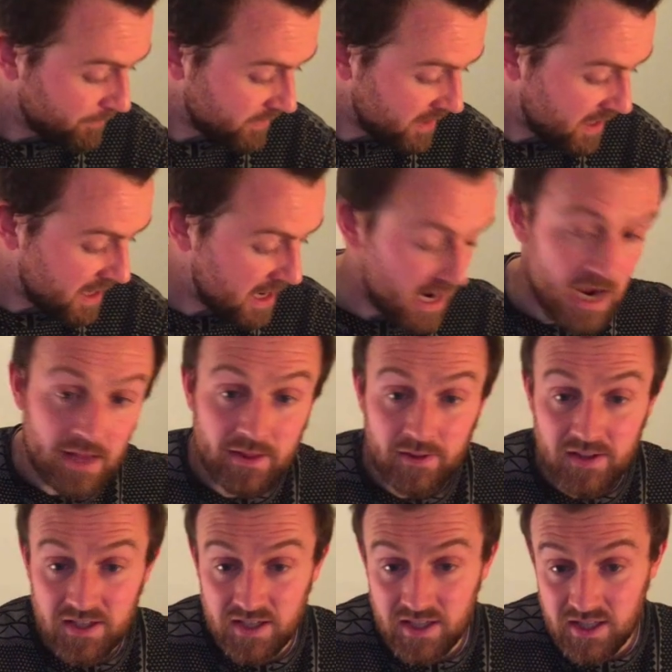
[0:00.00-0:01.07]
And then
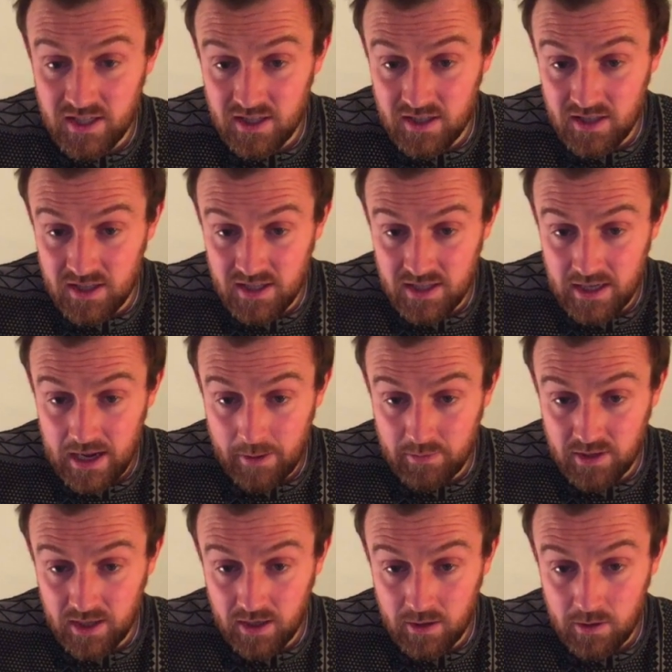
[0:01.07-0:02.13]
these are the
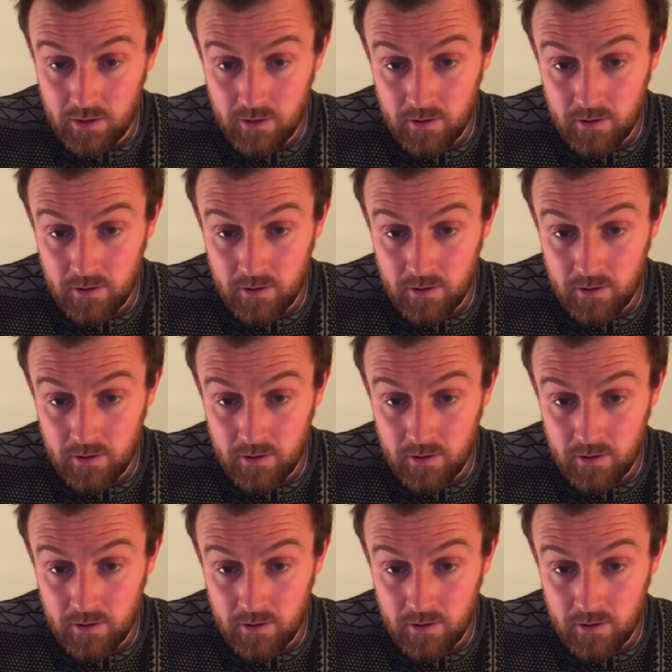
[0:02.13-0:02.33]
synaptic